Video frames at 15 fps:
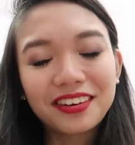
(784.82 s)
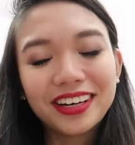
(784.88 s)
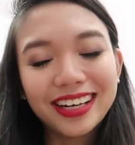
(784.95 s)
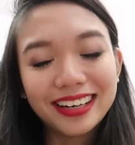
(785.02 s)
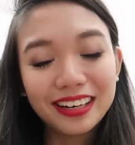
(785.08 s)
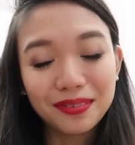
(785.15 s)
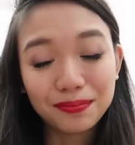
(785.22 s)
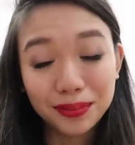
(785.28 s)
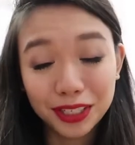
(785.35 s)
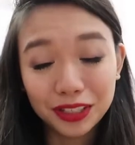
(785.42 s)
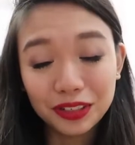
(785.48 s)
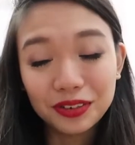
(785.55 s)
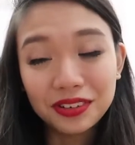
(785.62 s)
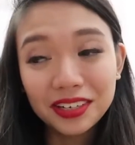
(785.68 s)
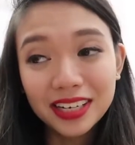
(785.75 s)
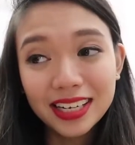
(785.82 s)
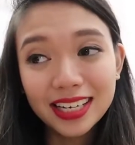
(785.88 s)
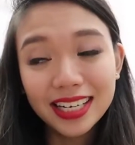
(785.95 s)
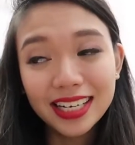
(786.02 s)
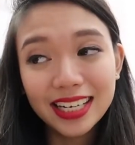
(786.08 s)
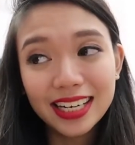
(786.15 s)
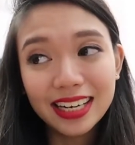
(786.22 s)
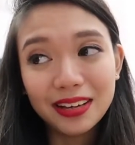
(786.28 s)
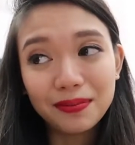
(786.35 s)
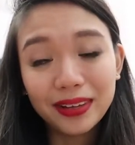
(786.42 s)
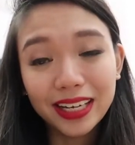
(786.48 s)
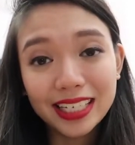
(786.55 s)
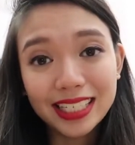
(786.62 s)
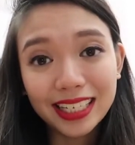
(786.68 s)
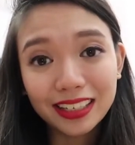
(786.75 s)
3 and number 2
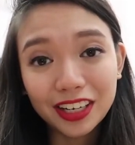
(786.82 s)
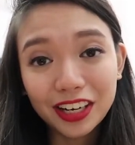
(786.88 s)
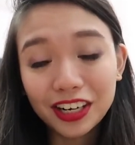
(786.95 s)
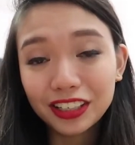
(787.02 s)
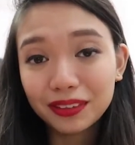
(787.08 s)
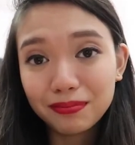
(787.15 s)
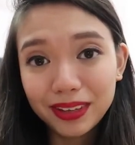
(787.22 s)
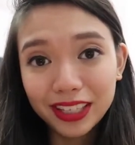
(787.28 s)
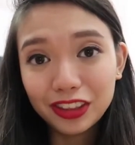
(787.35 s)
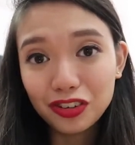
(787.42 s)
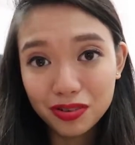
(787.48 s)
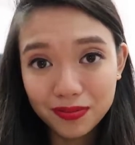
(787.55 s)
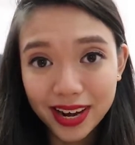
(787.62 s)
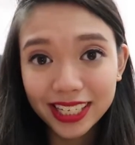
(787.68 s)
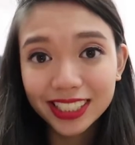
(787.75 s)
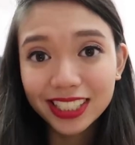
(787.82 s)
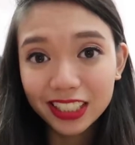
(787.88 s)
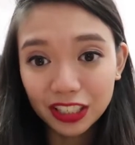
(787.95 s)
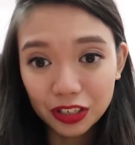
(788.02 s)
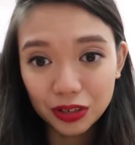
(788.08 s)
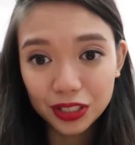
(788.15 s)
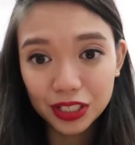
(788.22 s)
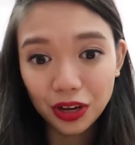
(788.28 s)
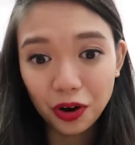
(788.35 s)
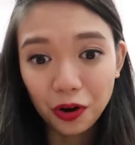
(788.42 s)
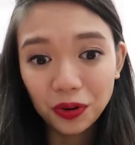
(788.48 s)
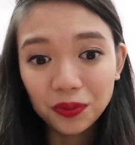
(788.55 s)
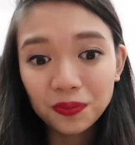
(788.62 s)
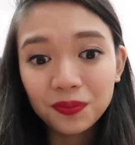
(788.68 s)
because it hurt me too much to do so.